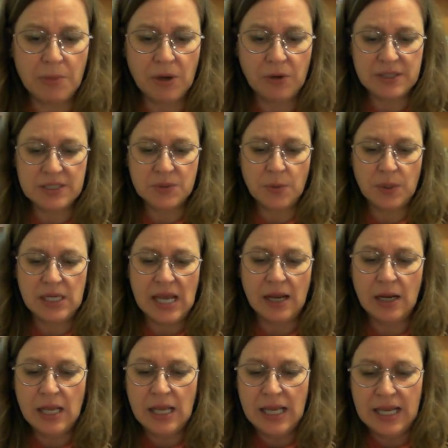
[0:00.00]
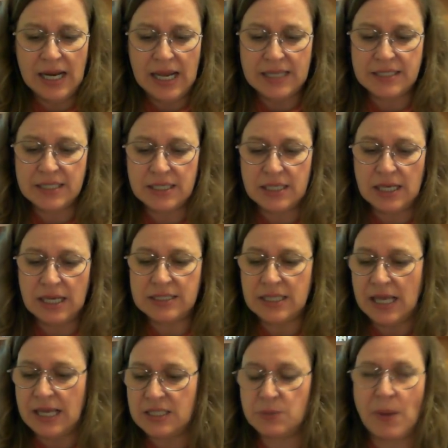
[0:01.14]
about this one yet. It has a
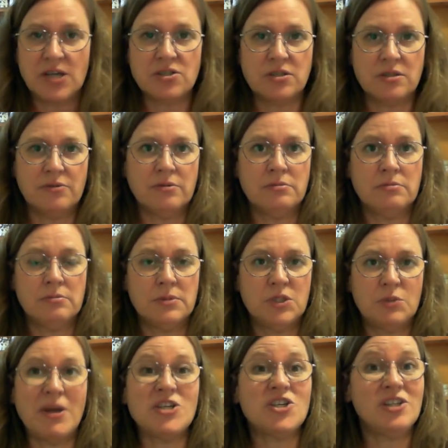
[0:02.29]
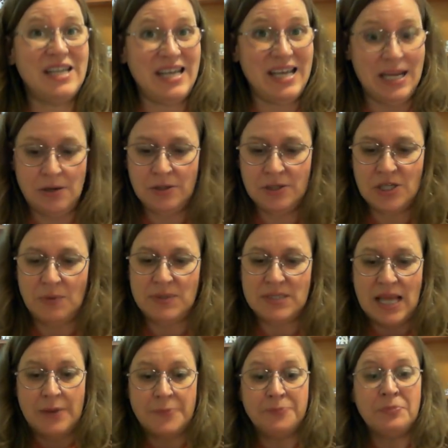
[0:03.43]
slight special need, shall we
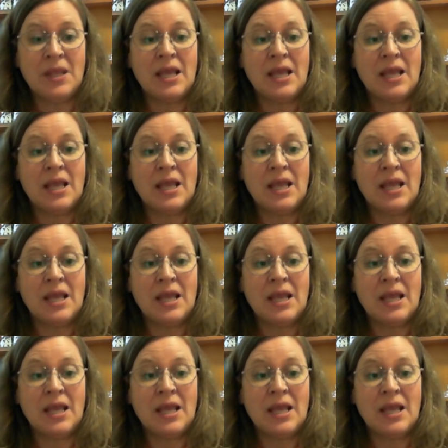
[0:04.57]
say.